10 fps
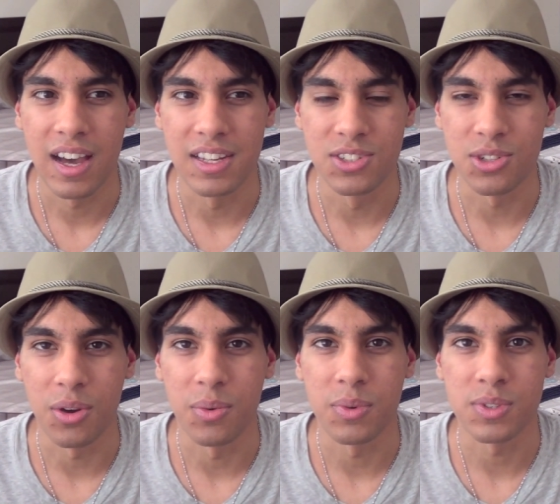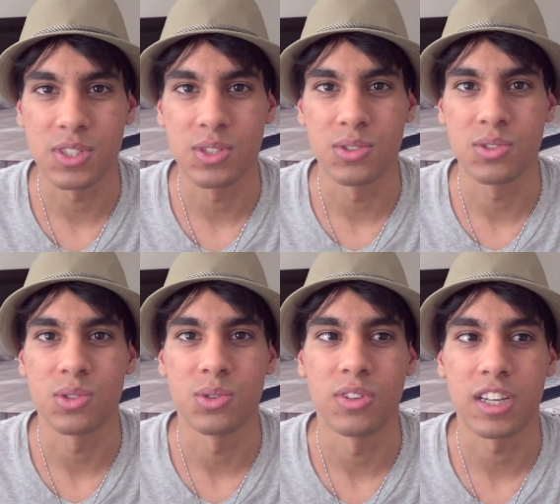I don't want to
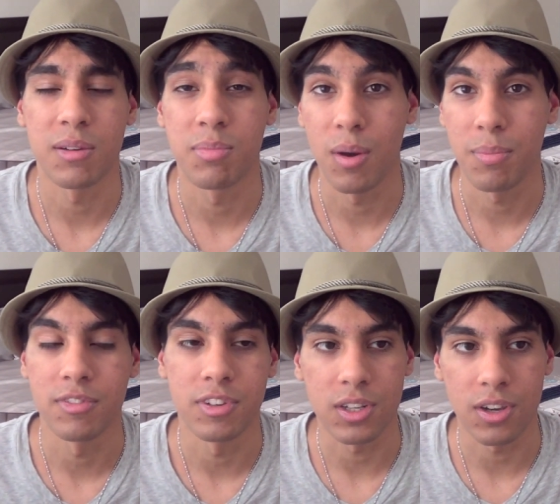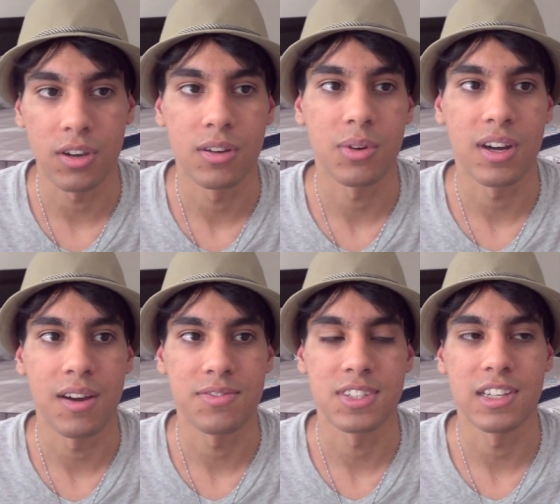do like a proper video where I
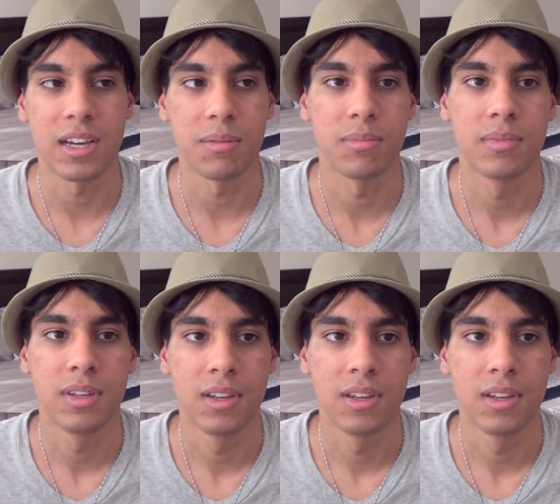have to um,